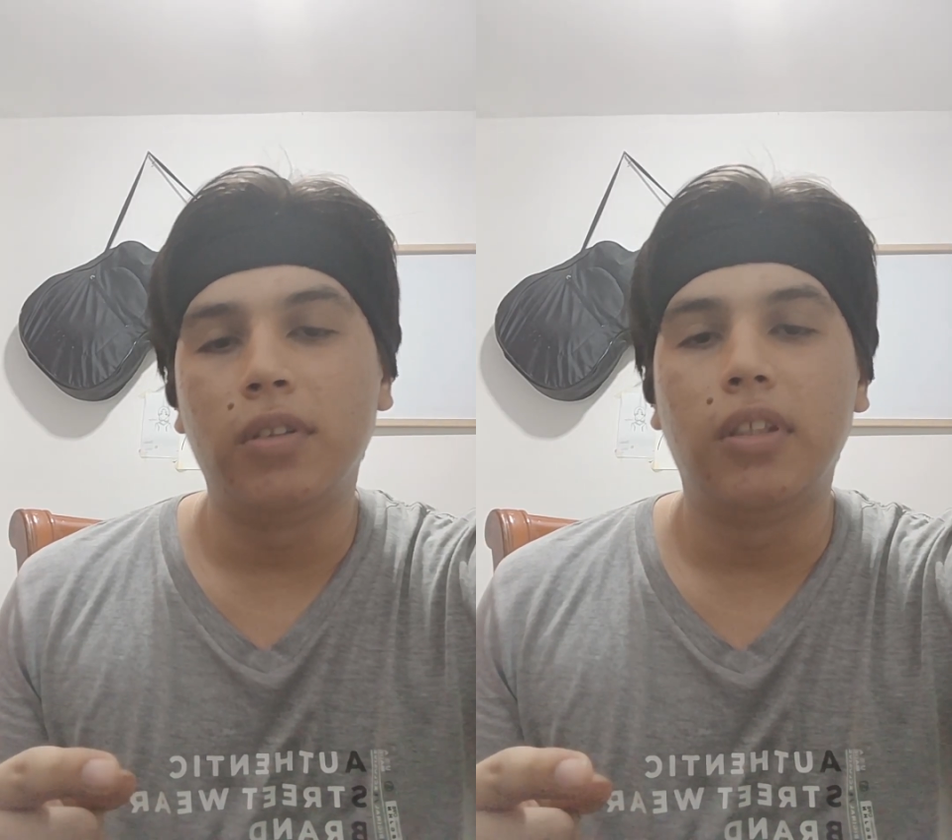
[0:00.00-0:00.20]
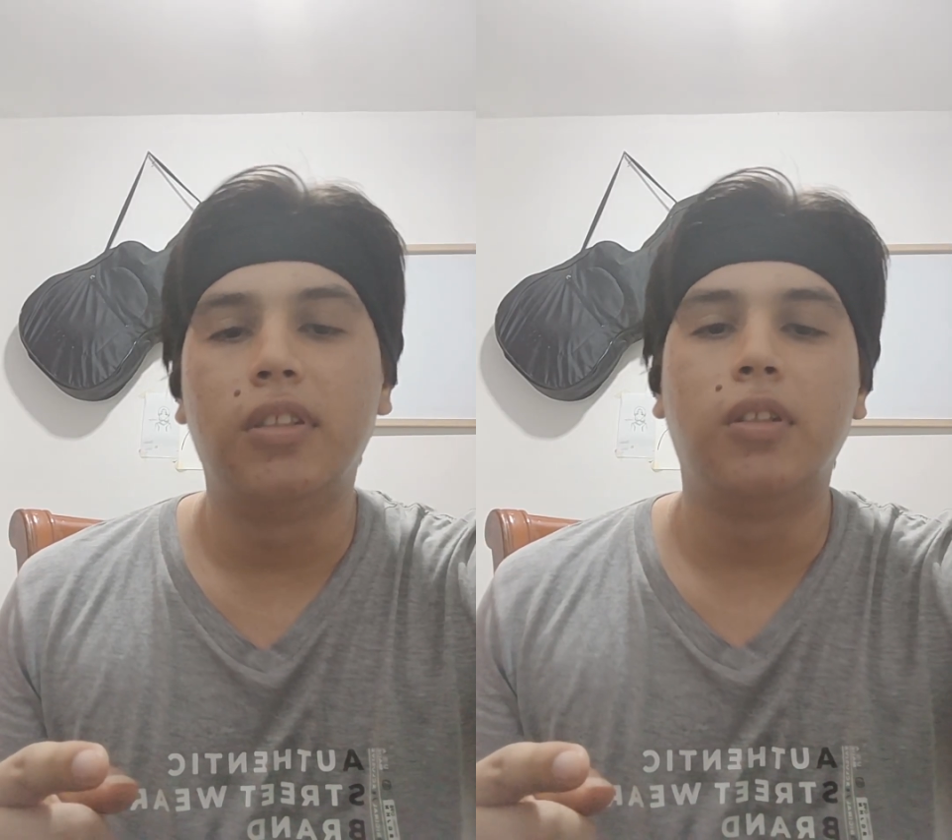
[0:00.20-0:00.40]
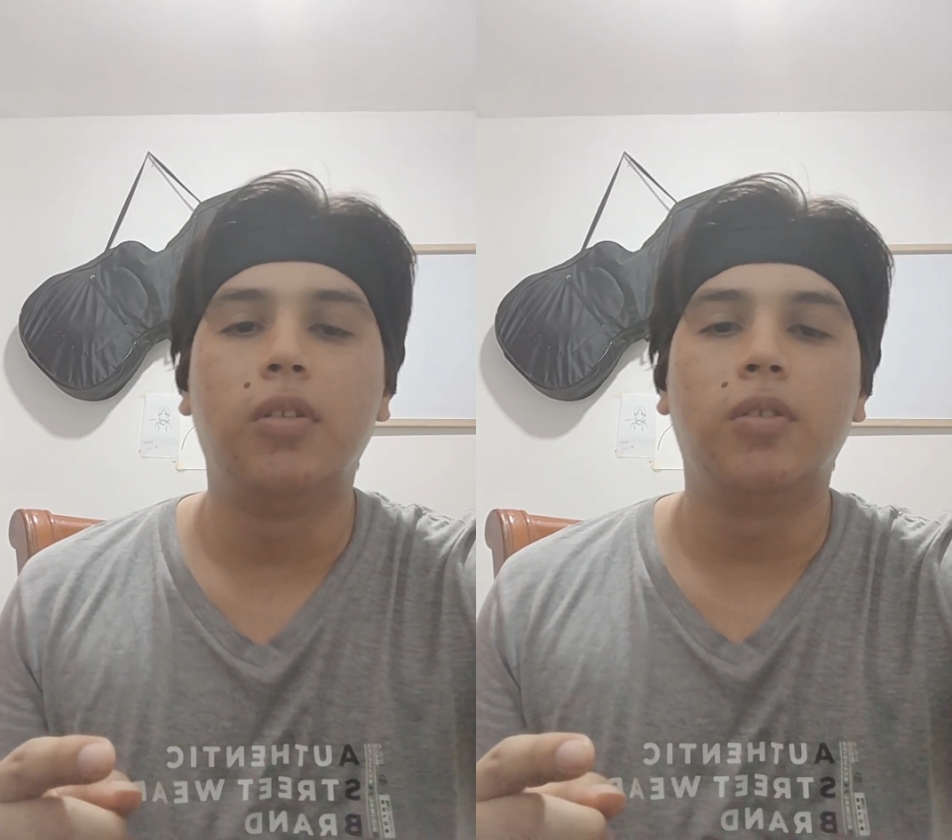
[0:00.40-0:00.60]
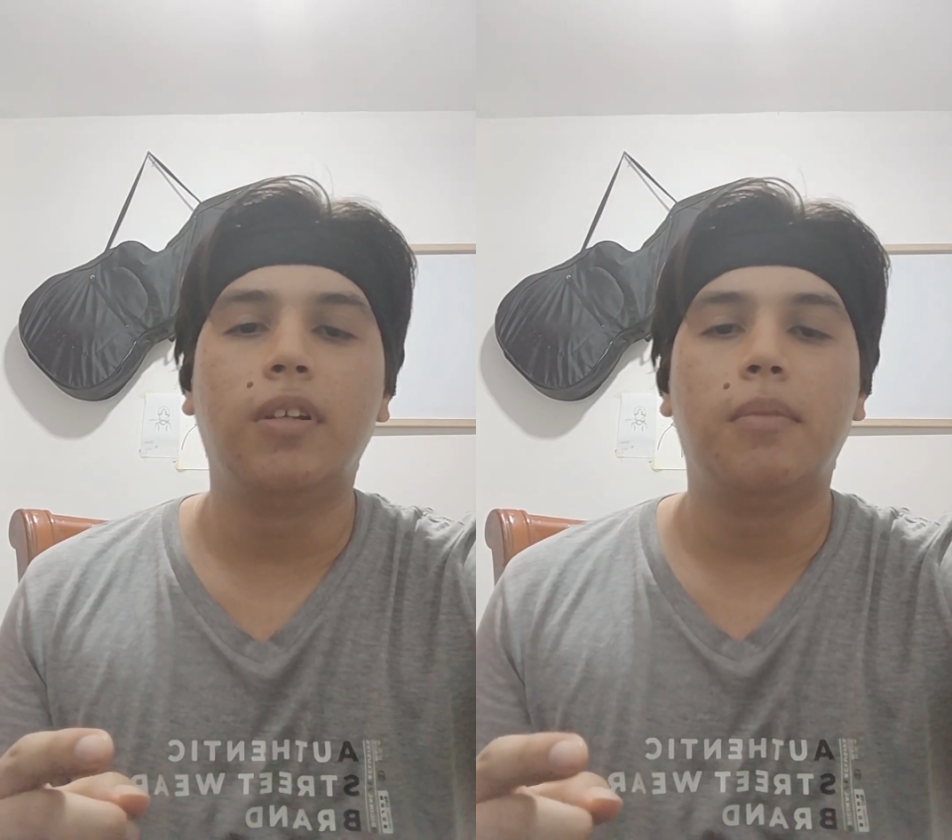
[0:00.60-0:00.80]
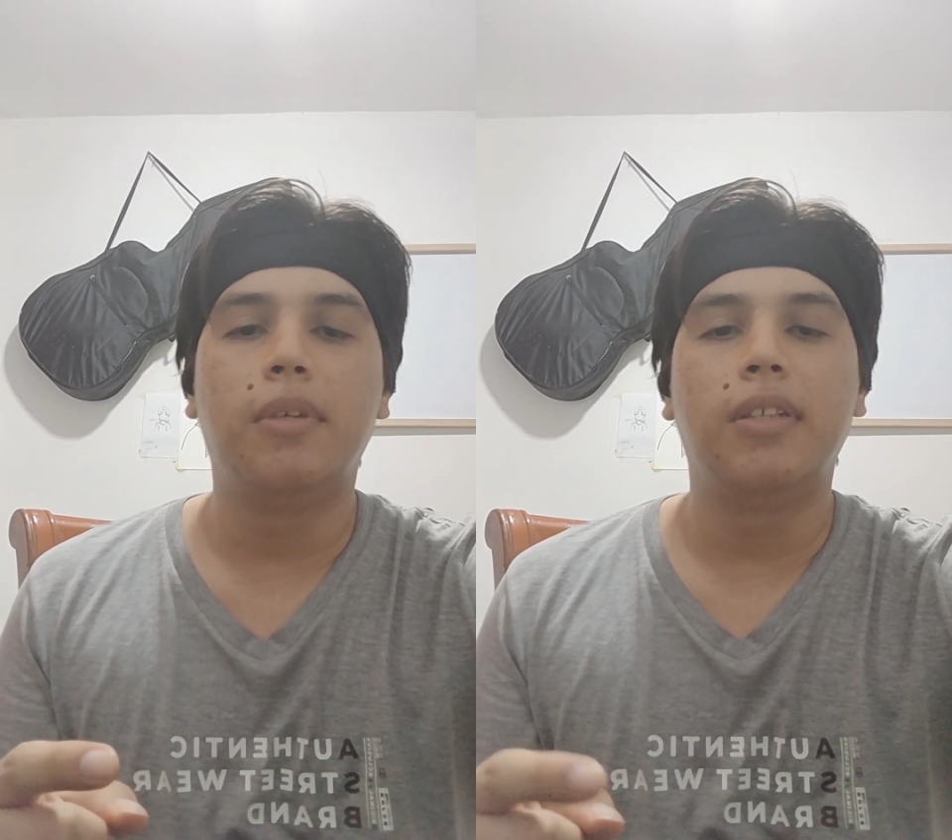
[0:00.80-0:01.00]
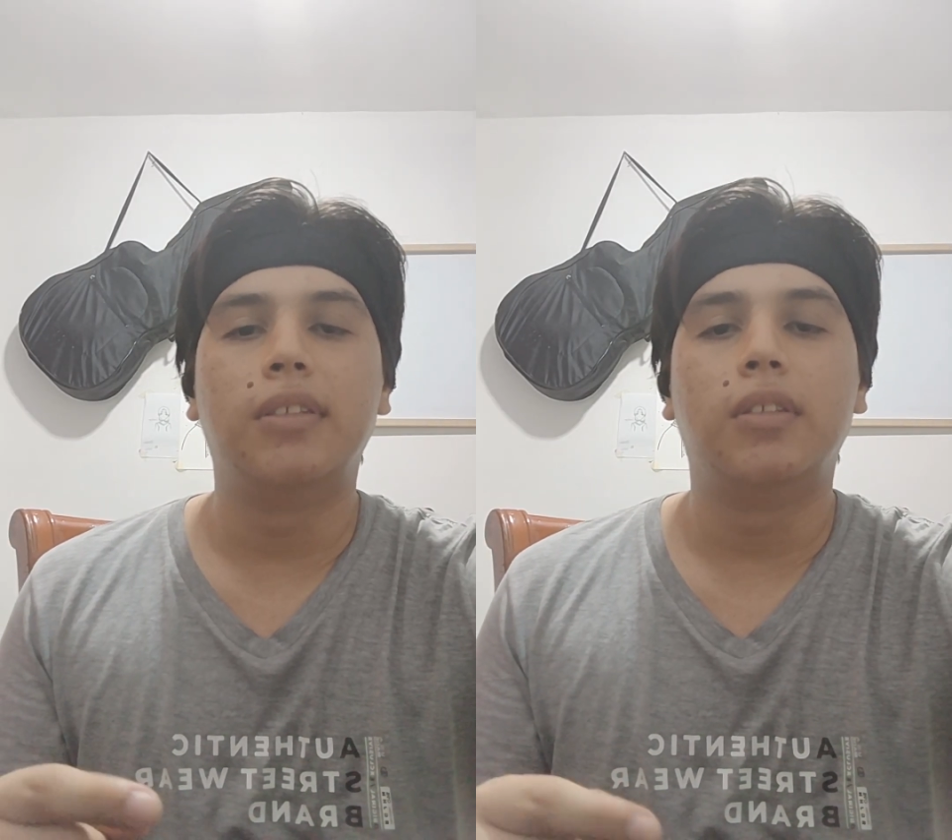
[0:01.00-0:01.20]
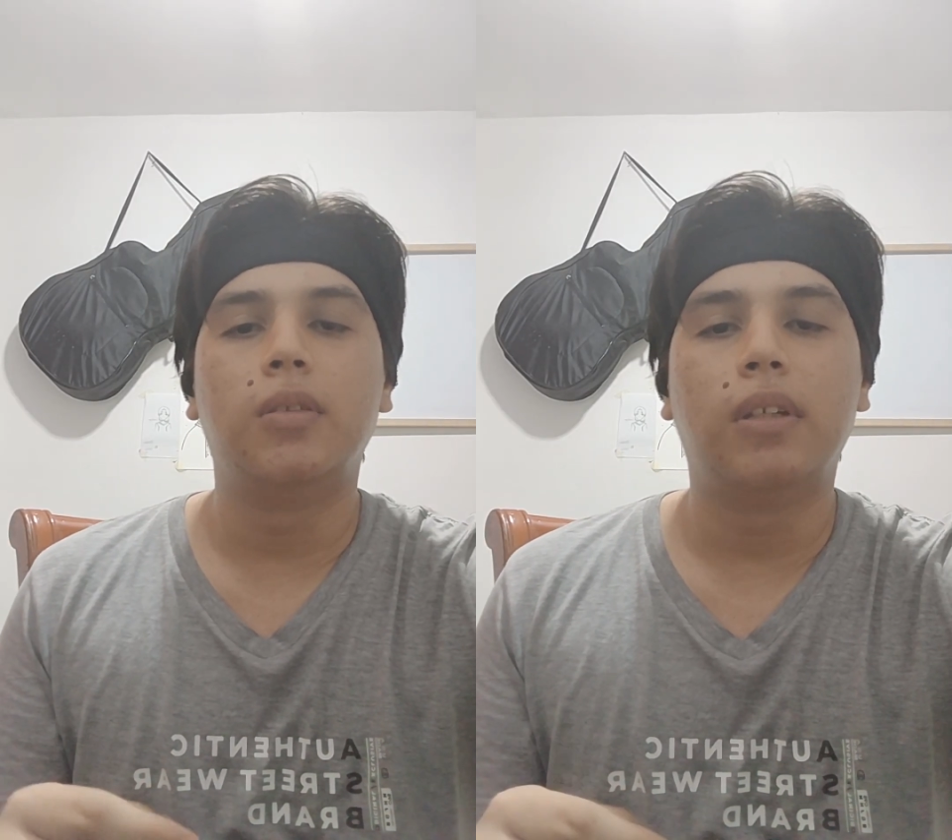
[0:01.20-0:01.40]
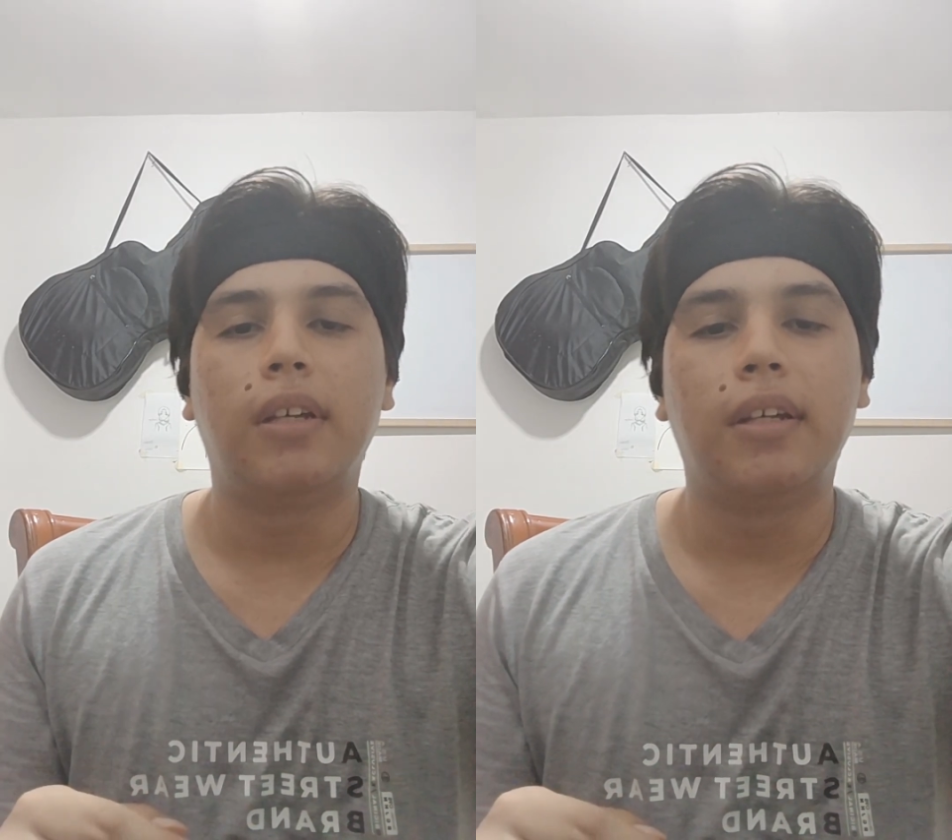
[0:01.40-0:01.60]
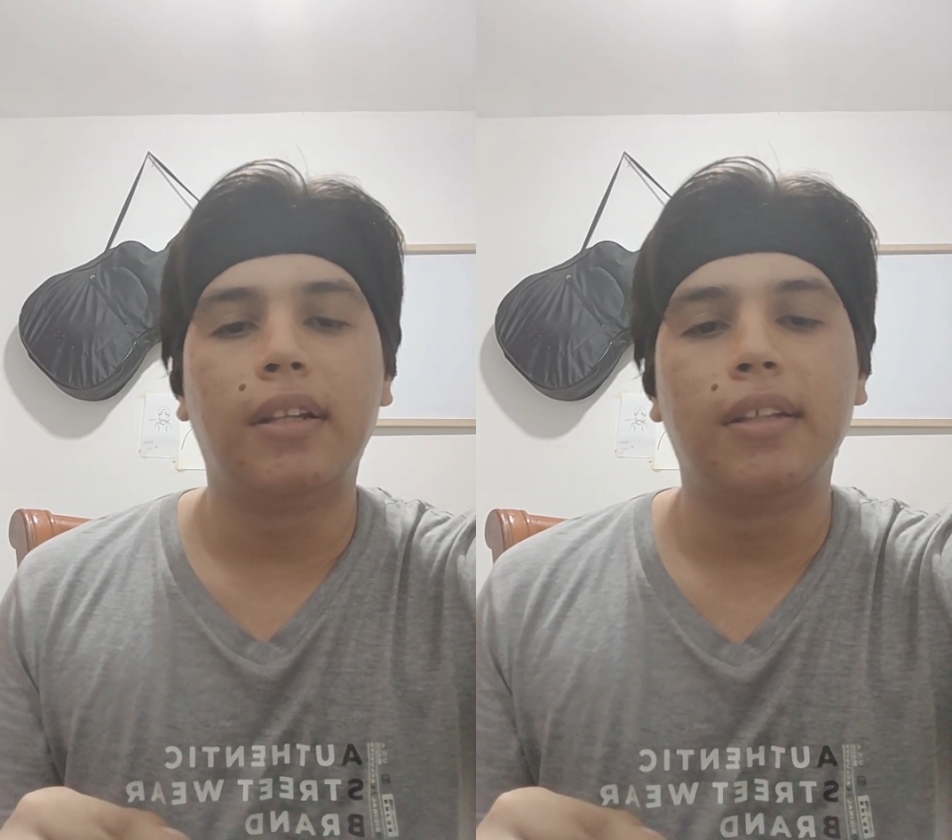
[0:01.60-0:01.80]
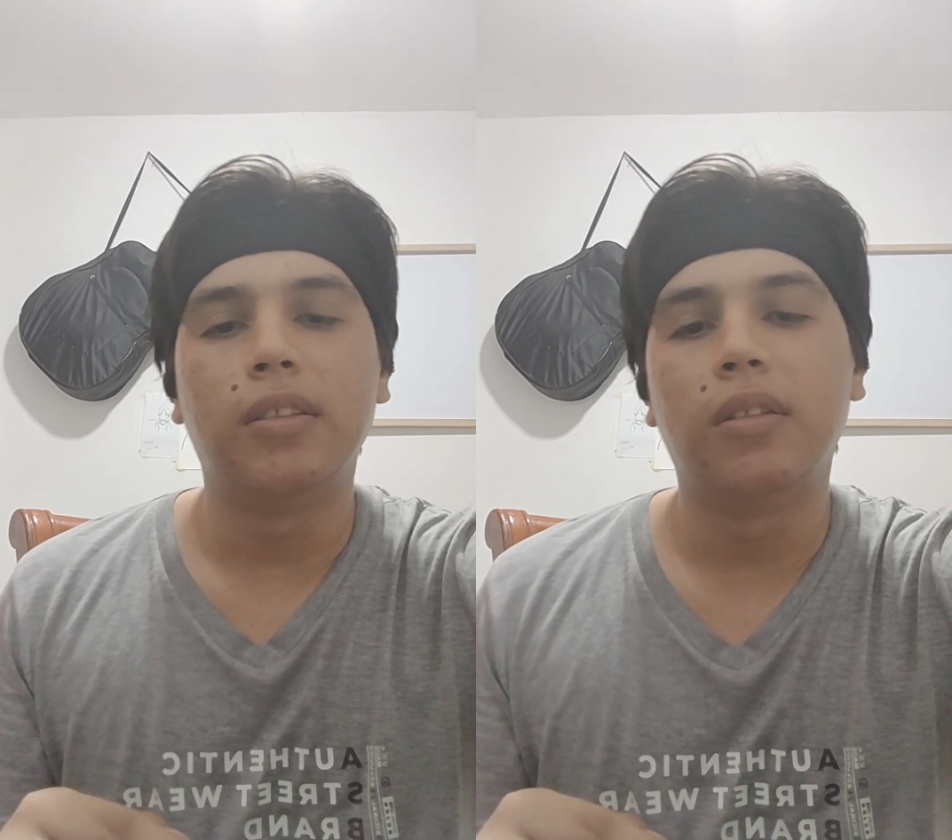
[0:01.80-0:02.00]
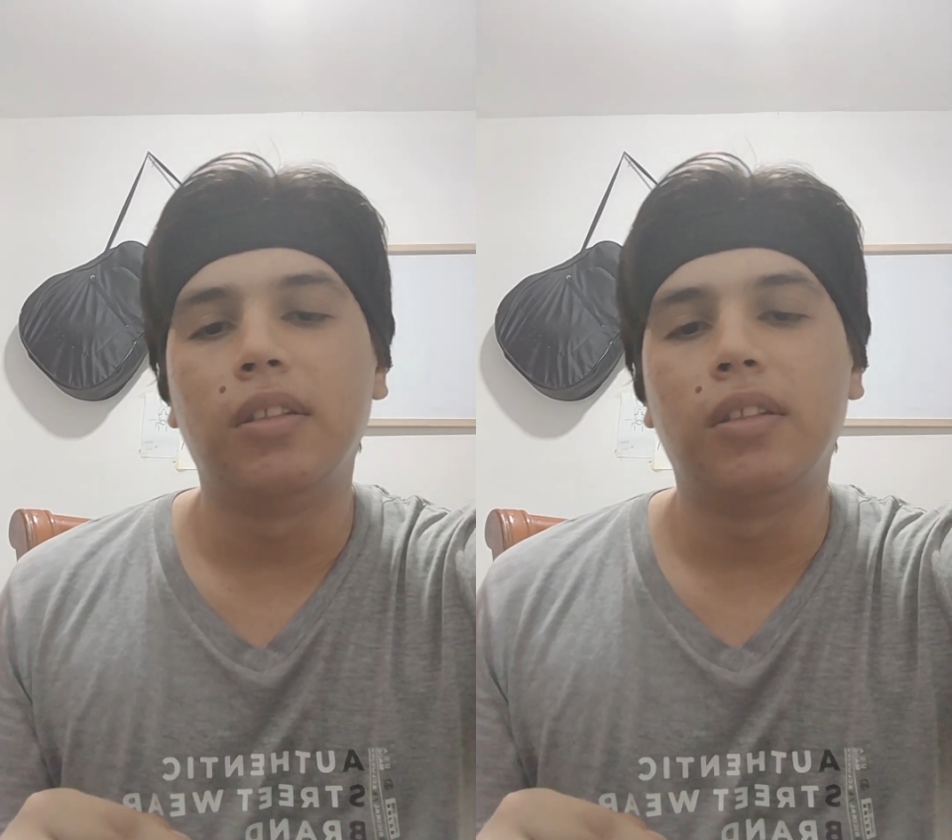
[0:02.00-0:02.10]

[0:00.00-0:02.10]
it usually means to the lesson